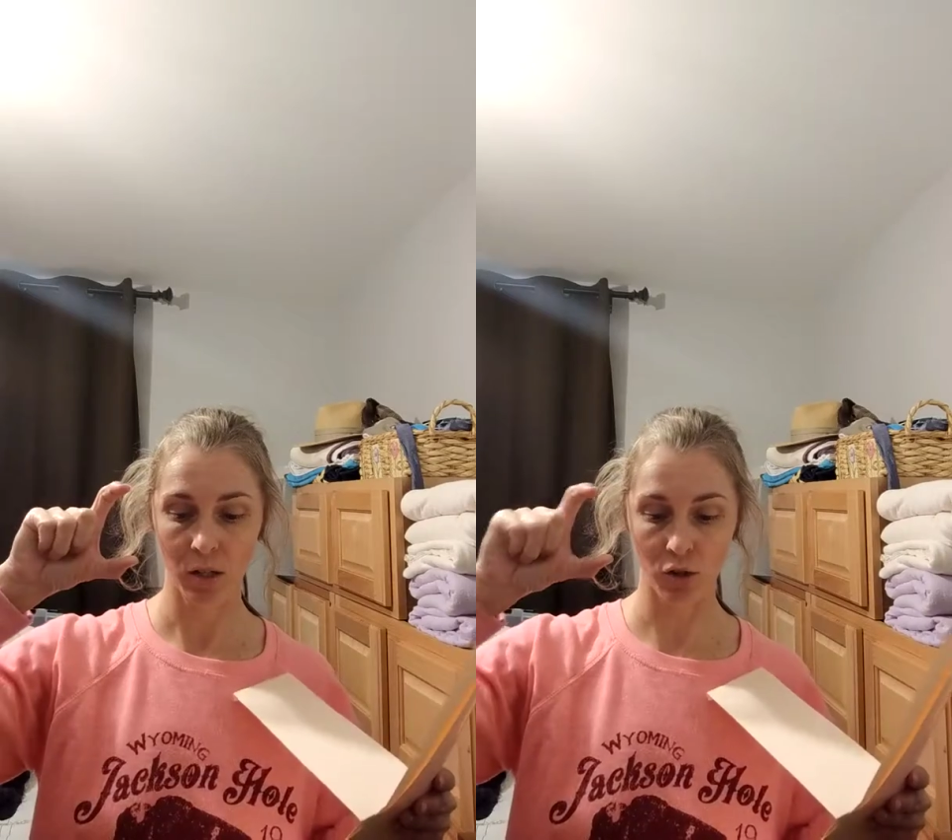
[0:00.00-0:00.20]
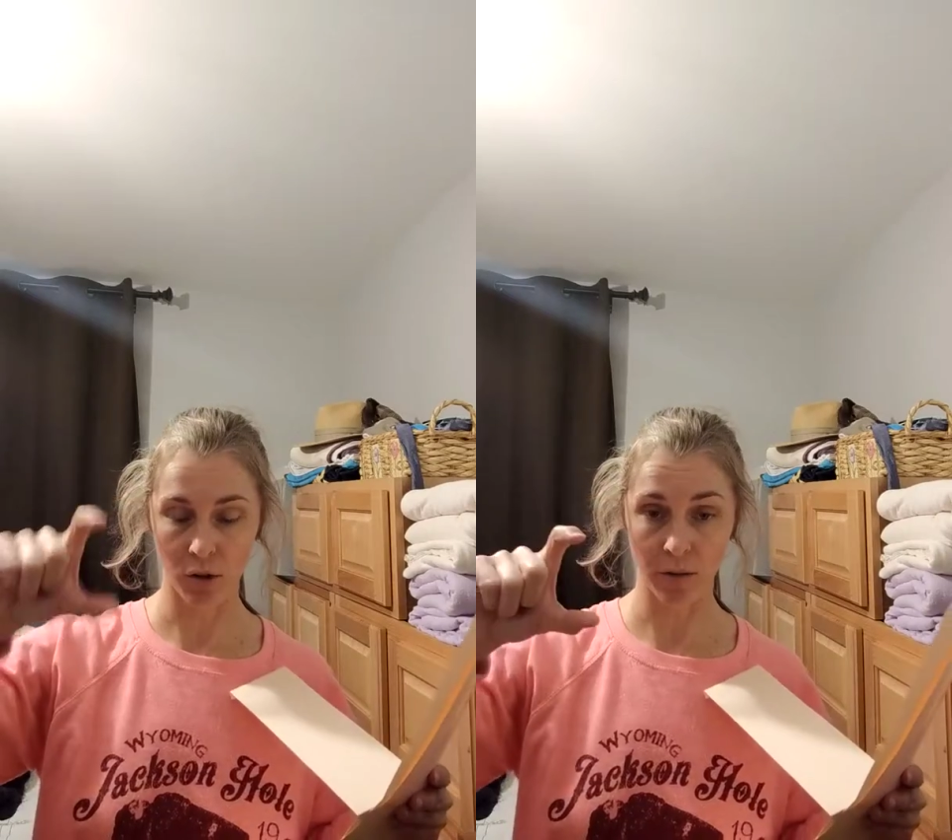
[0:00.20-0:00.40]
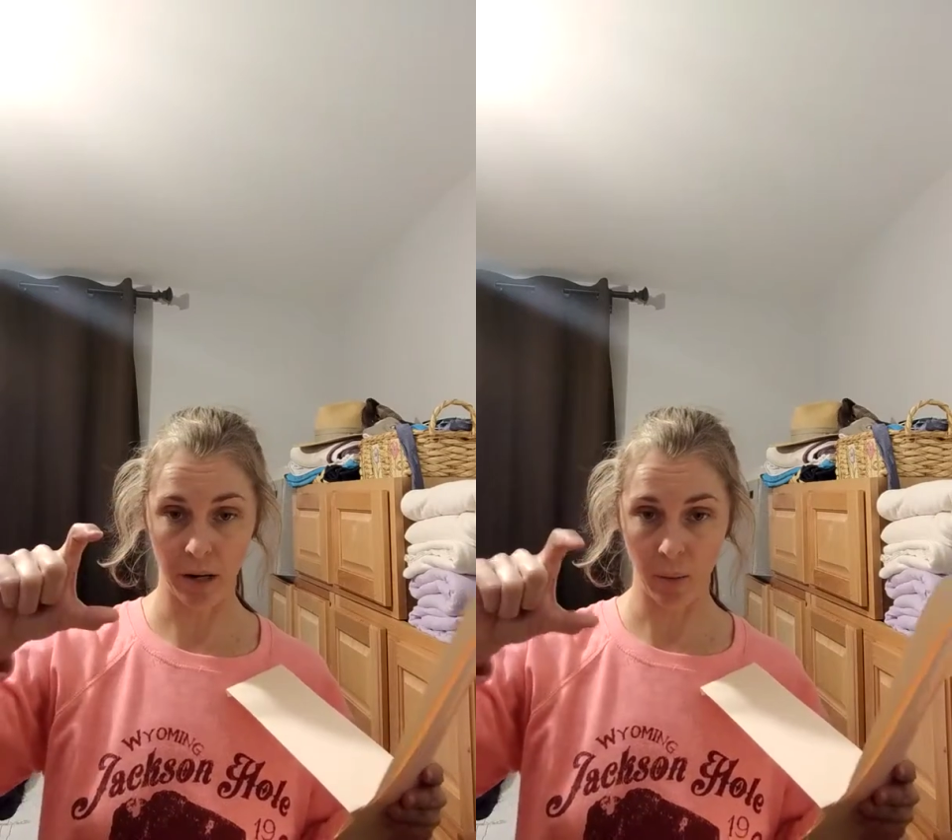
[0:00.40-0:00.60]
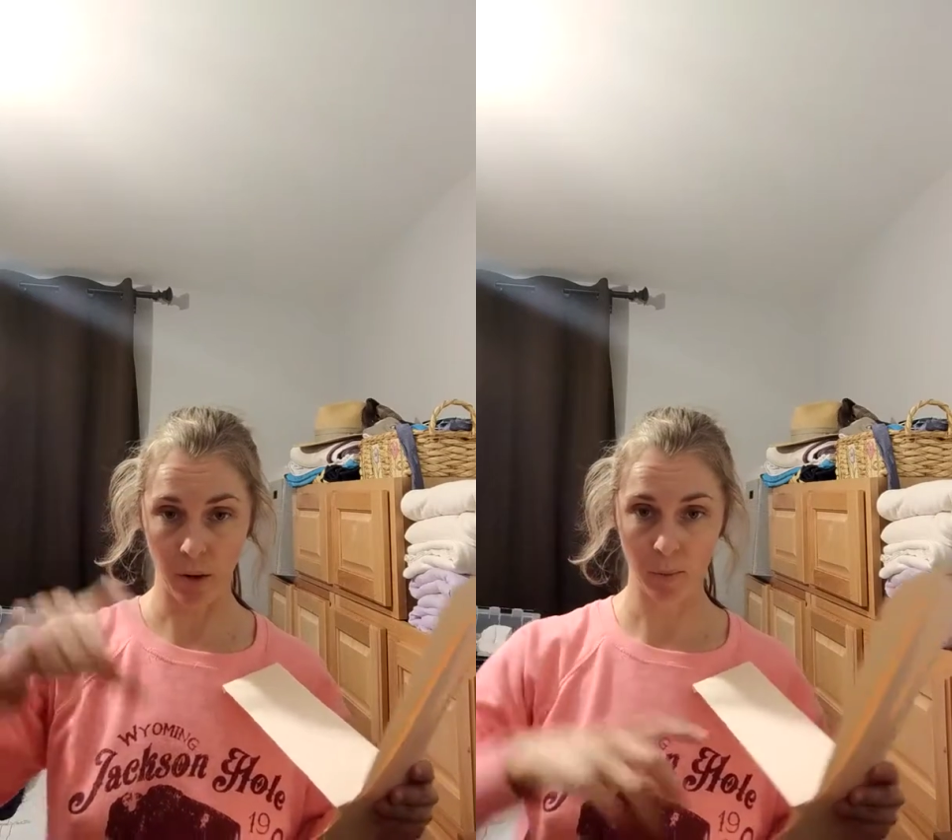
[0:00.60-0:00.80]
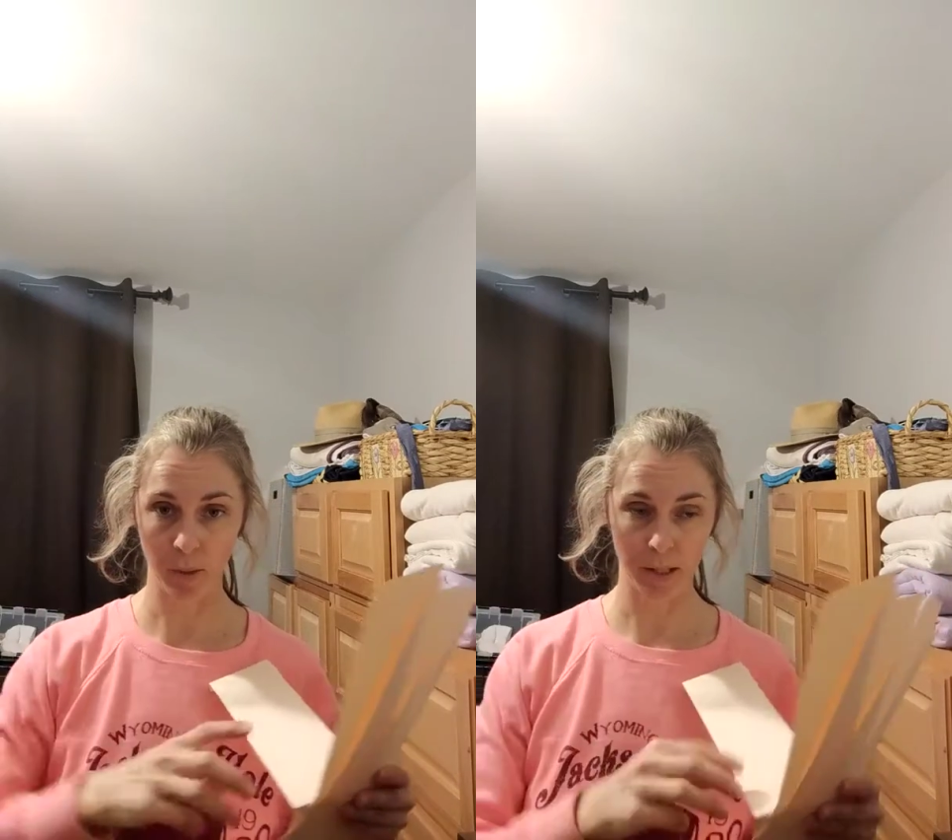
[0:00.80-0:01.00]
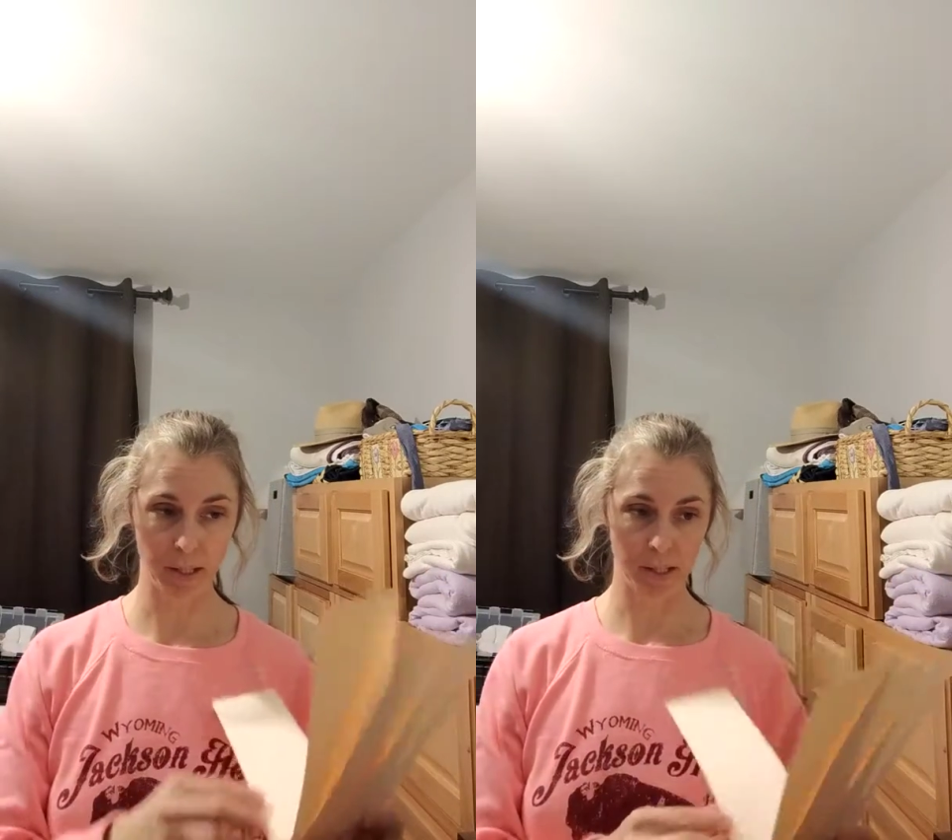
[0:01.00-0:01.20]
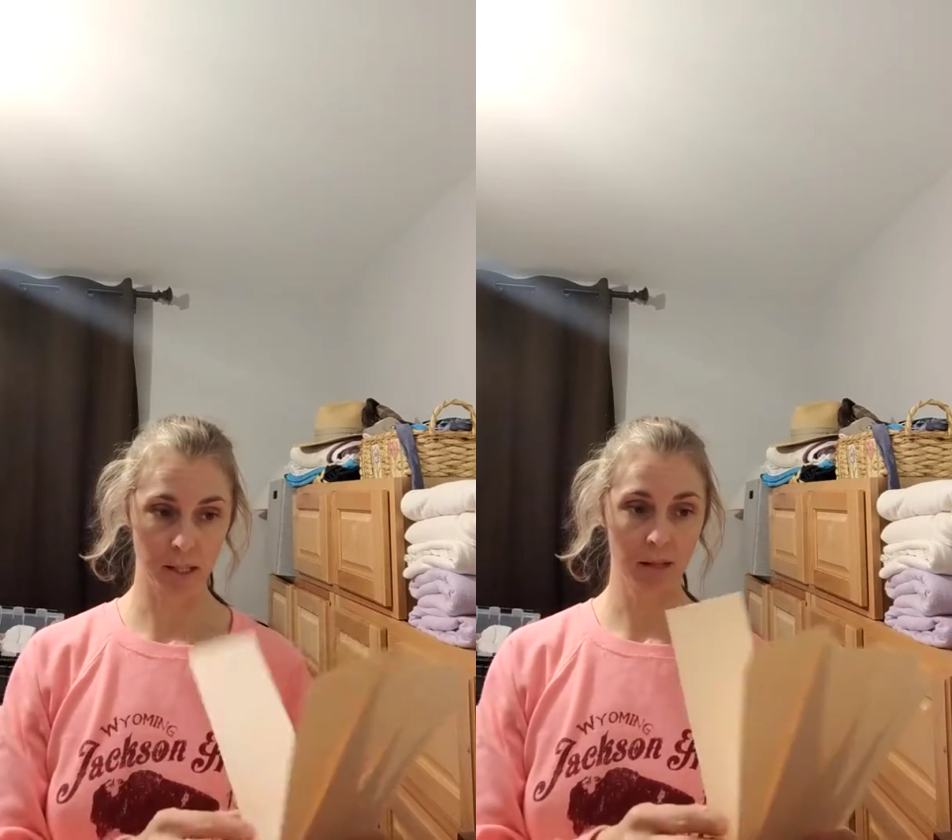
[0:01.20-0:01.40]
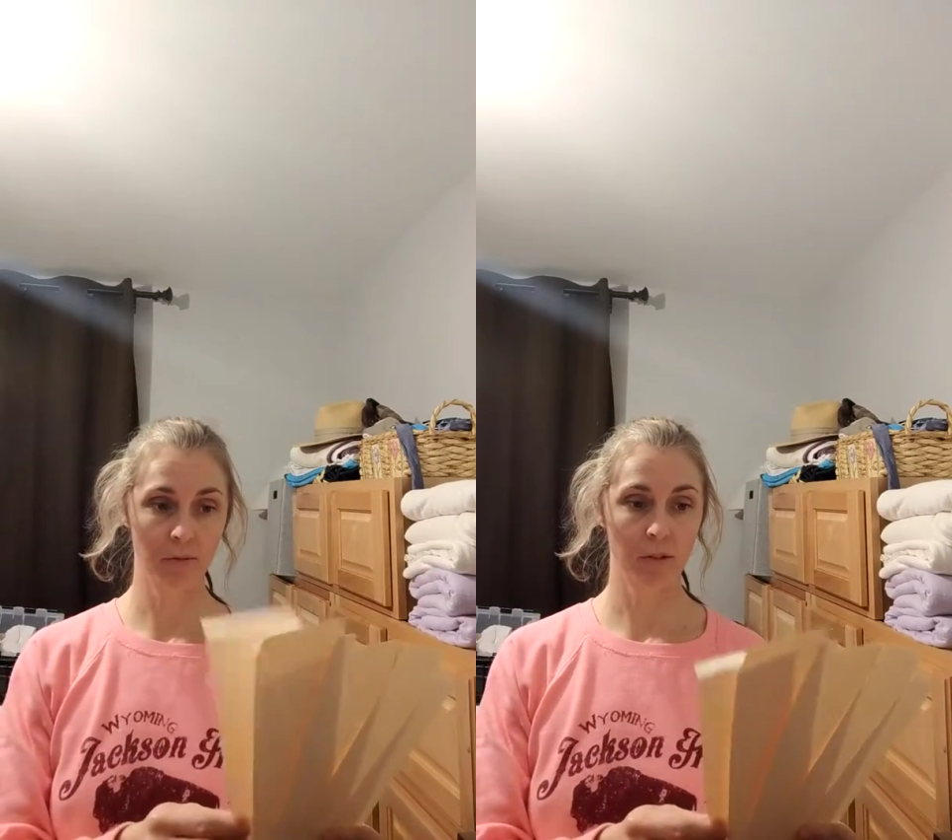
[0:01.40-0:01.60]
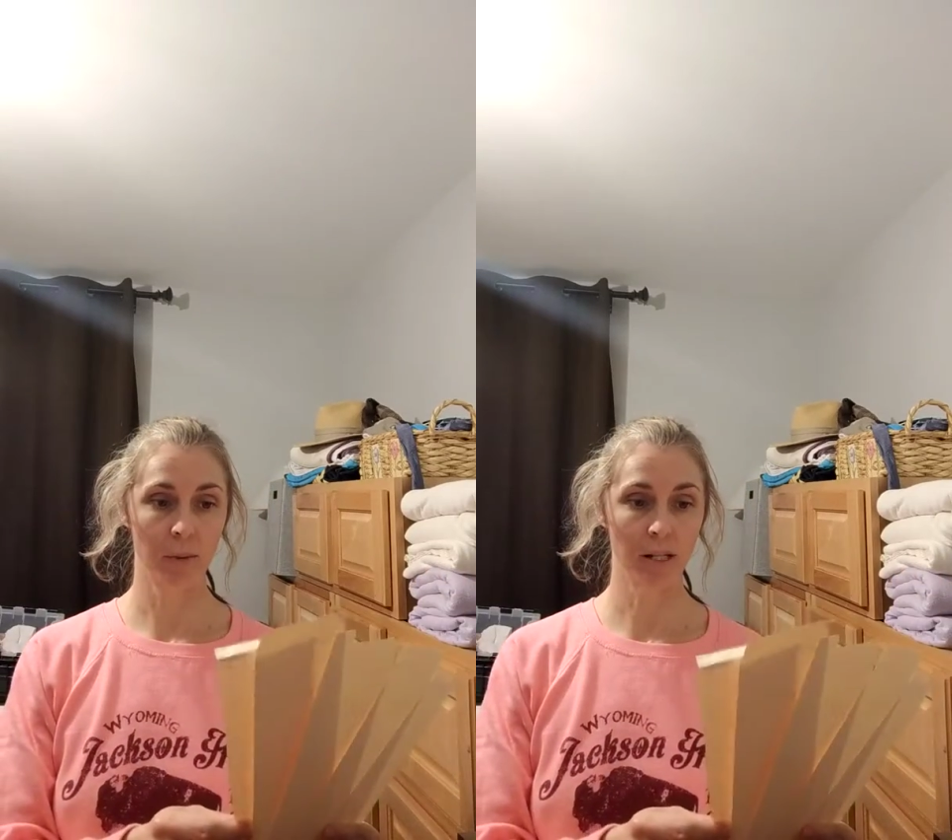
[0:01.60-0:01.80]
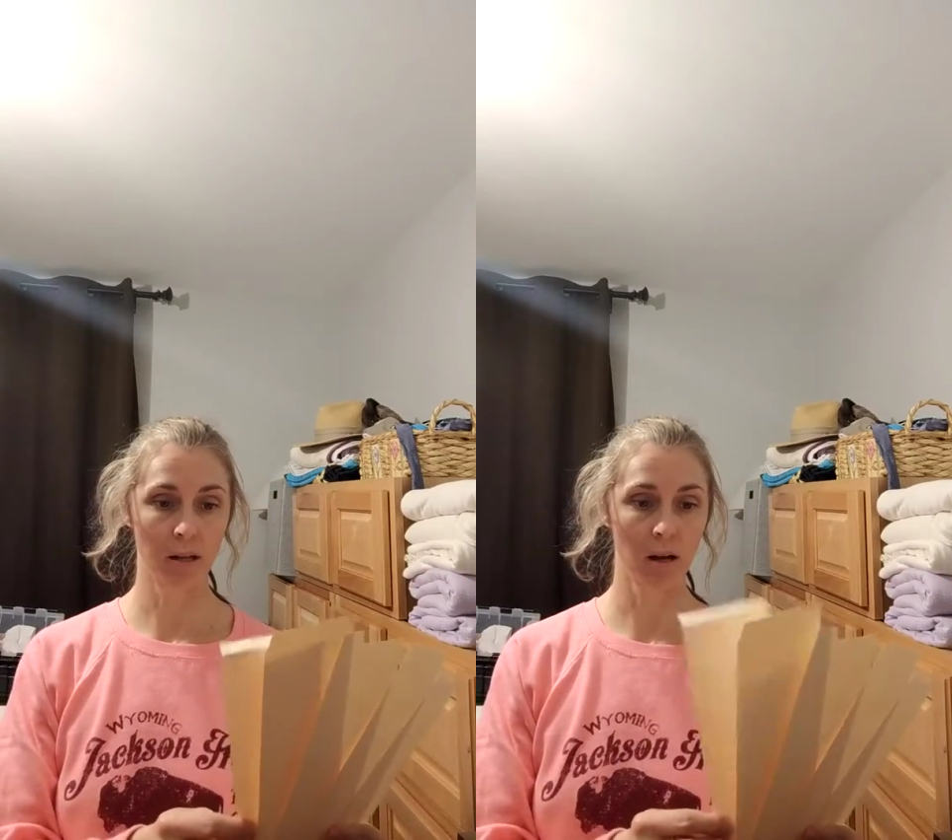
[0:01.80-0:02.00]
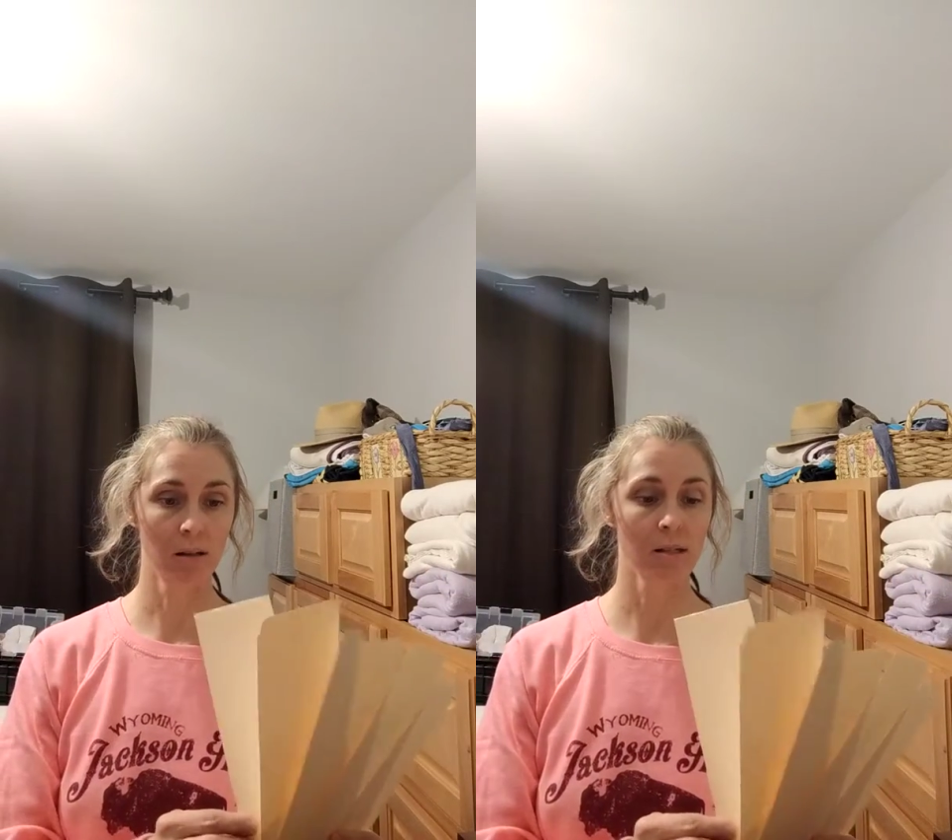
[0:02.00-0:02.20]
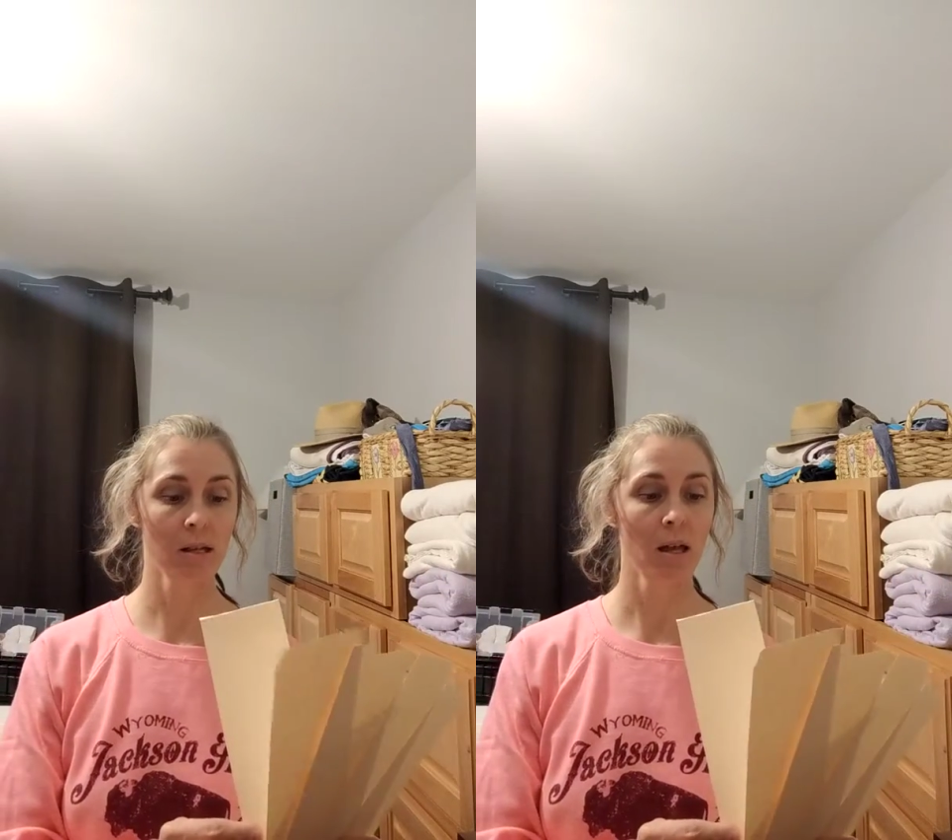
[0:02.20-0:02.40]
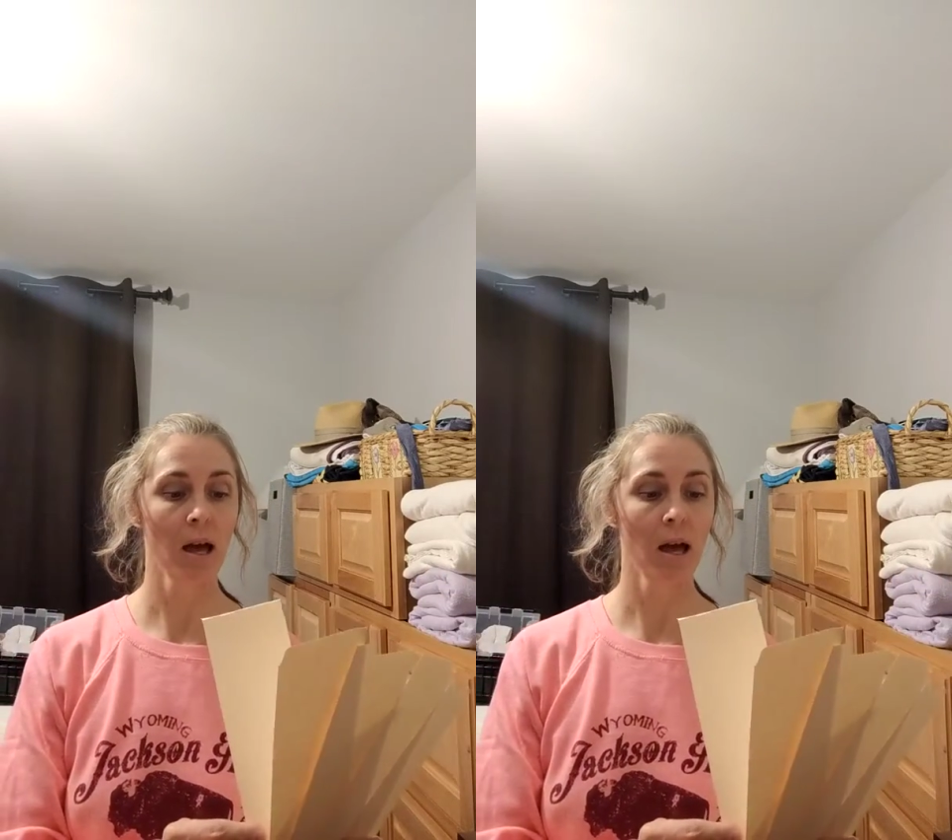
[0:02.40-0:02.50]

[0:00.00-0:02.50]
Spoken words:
drawer that I want to put these in for my socks.